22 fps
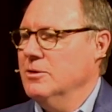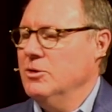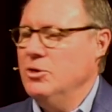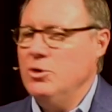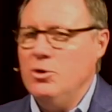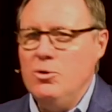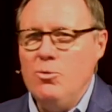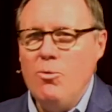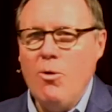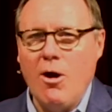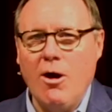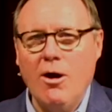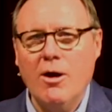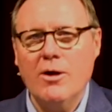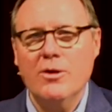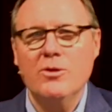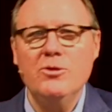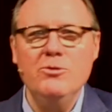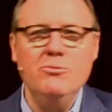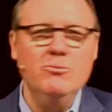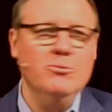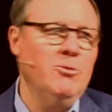Who are
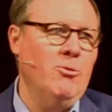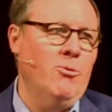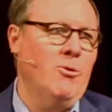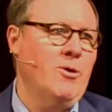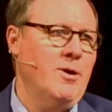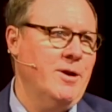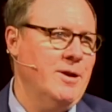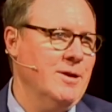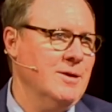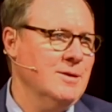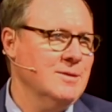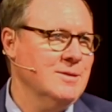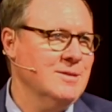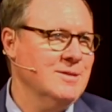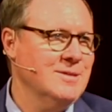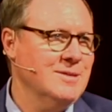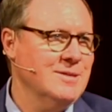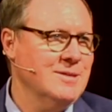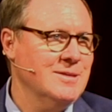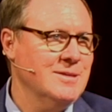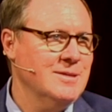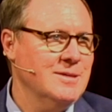you, Lord?
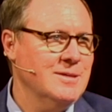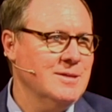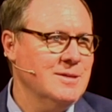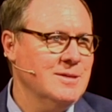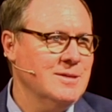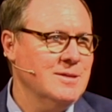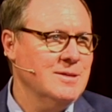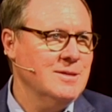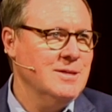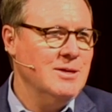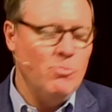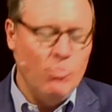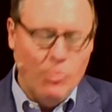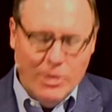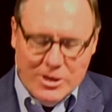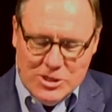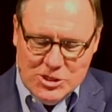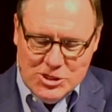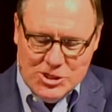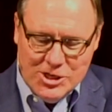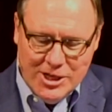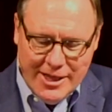And
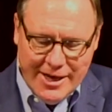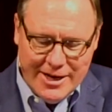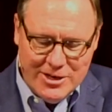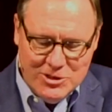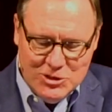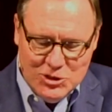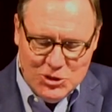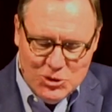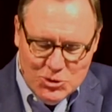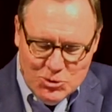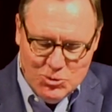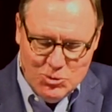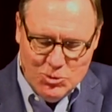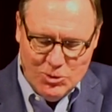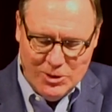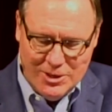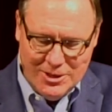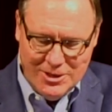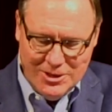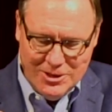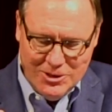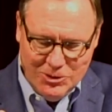what shall I do,
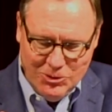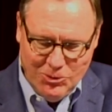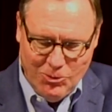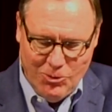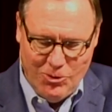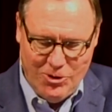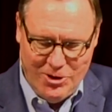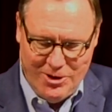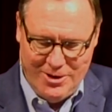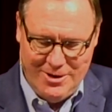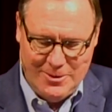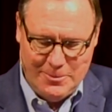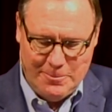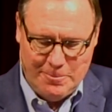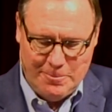Lord?